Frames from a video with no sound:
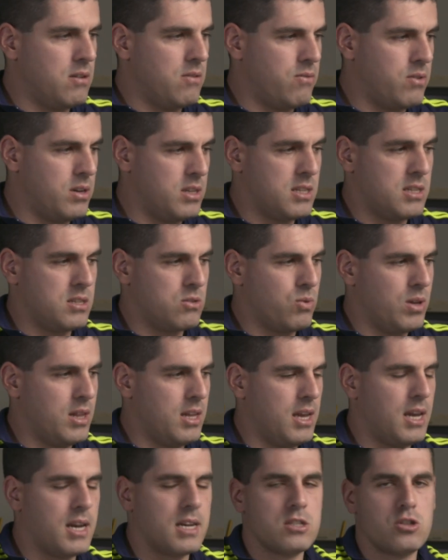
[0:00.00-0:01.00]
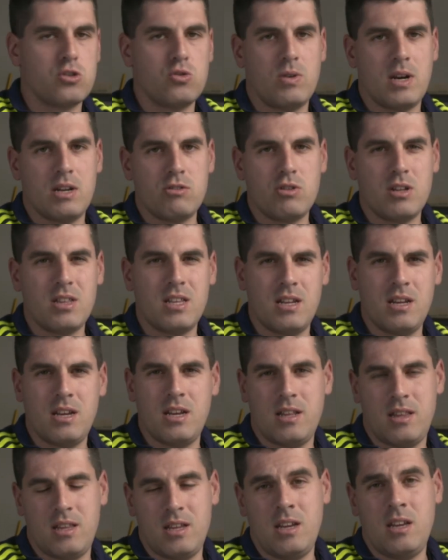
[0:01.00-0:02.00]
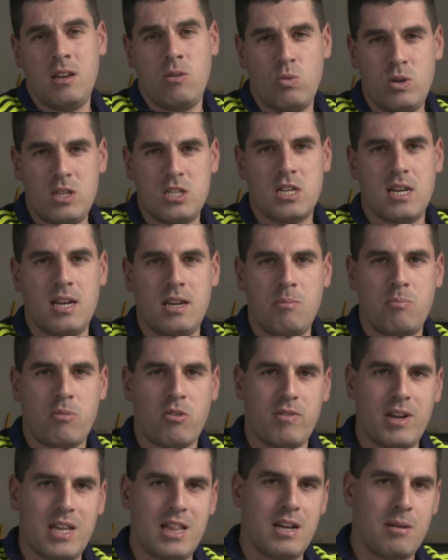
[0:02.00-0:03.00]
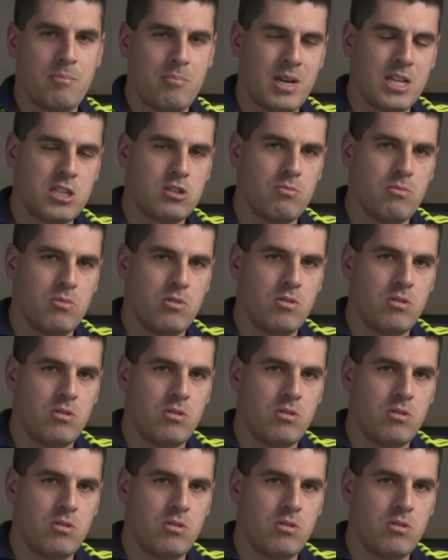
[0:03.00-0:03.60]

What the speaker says: for instance, with the X200, in which I provide a much